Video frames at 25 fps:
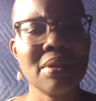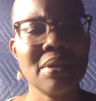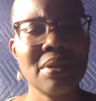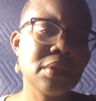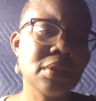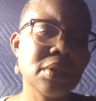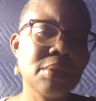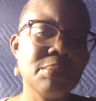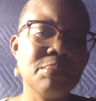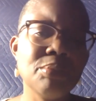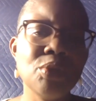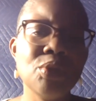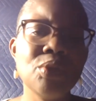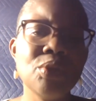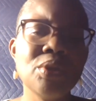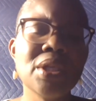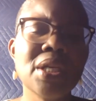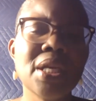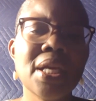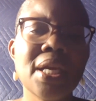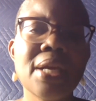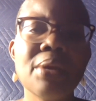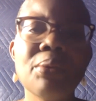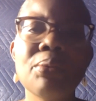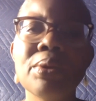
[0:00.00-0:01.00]

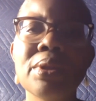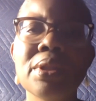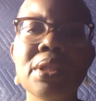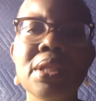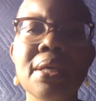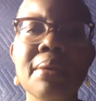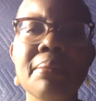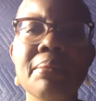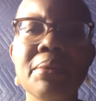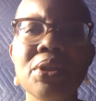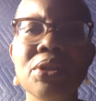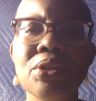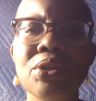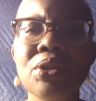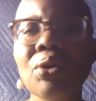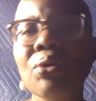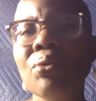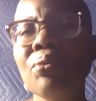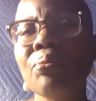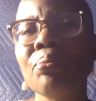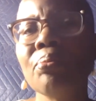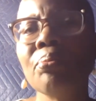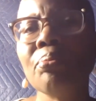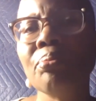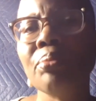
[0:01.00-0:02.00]
Communicate with them and
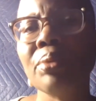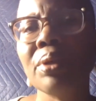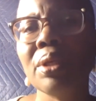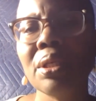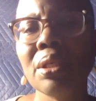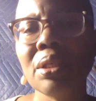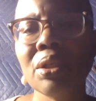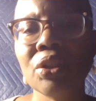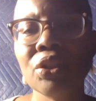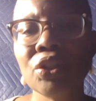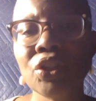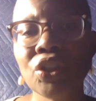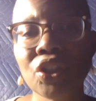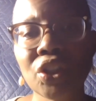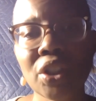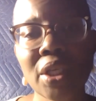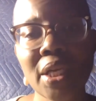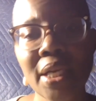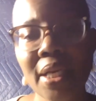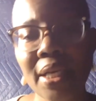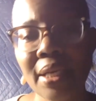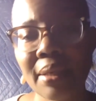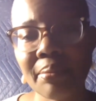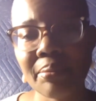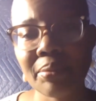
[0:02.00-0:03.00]
don't be
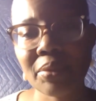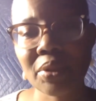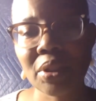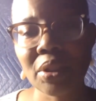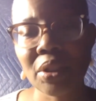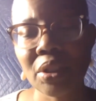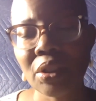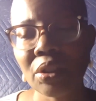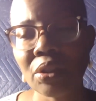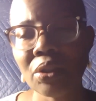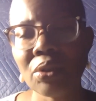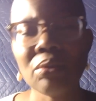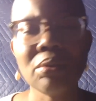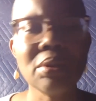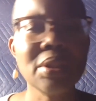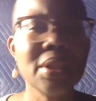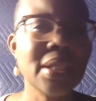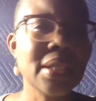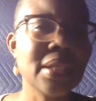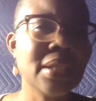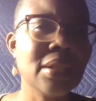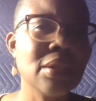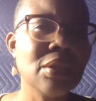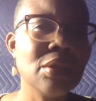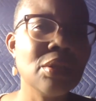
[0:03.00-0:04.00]
ashamed. Don't
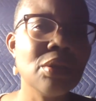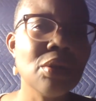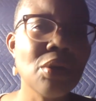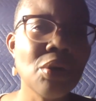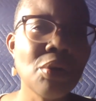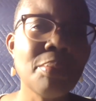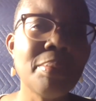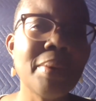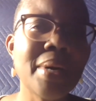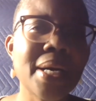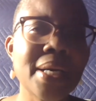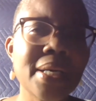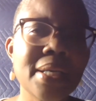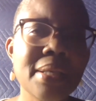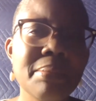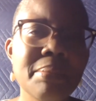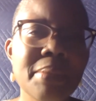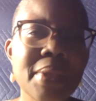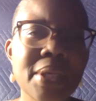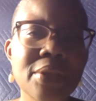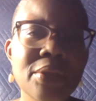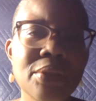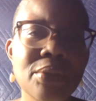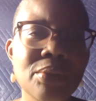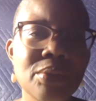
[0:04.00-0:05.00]
let nobody
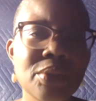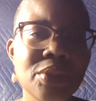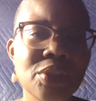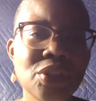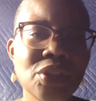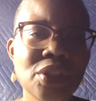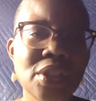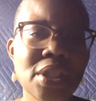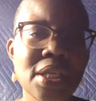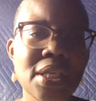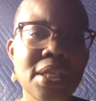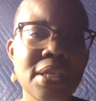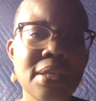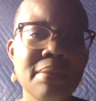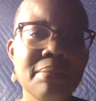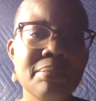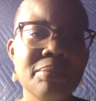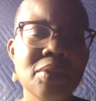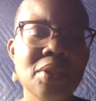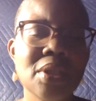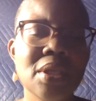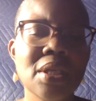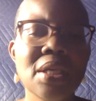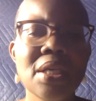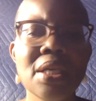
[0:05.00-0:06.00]
make you ashamed.
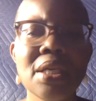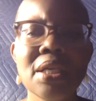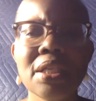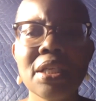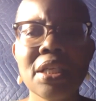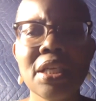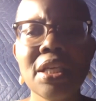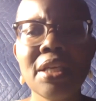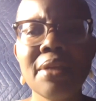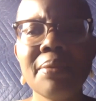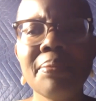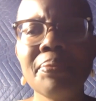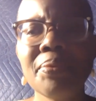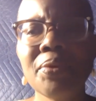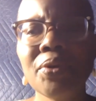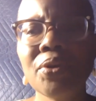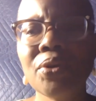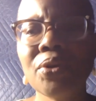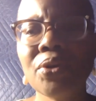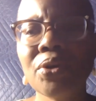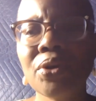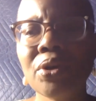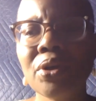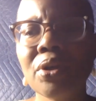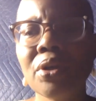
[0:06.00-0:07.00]
Keep
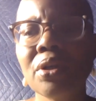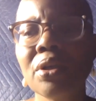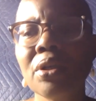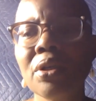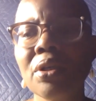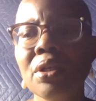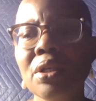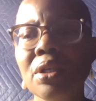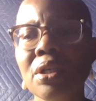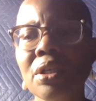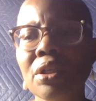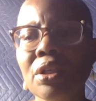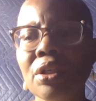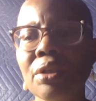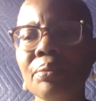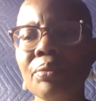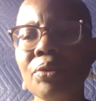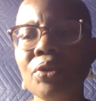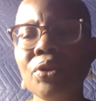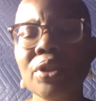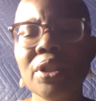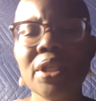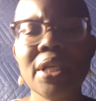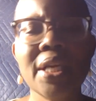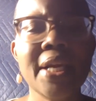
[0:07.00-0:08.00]
your
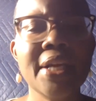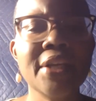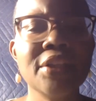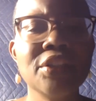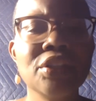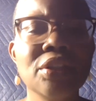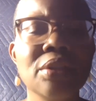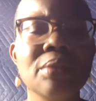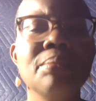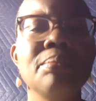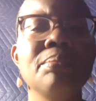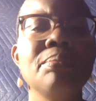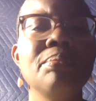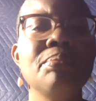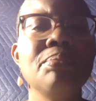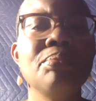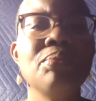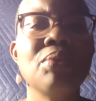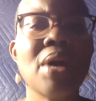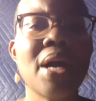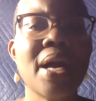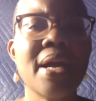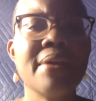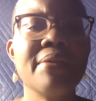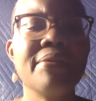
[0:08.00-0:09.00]
communication
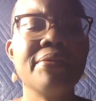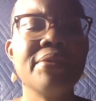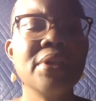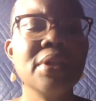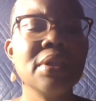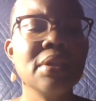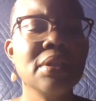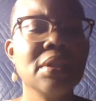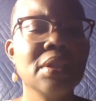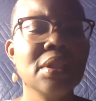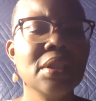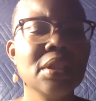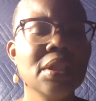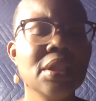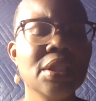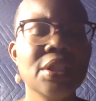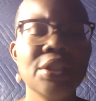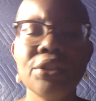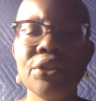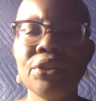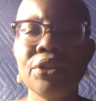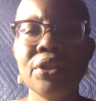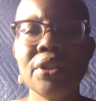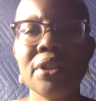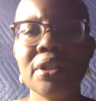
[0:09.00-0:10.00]
private and
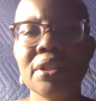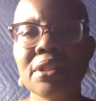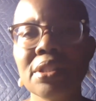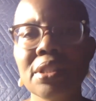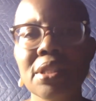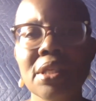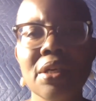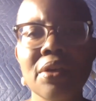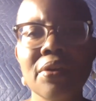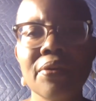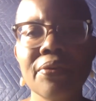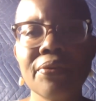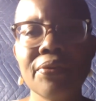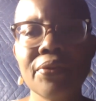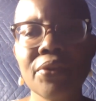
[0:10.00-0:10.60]
to yourself.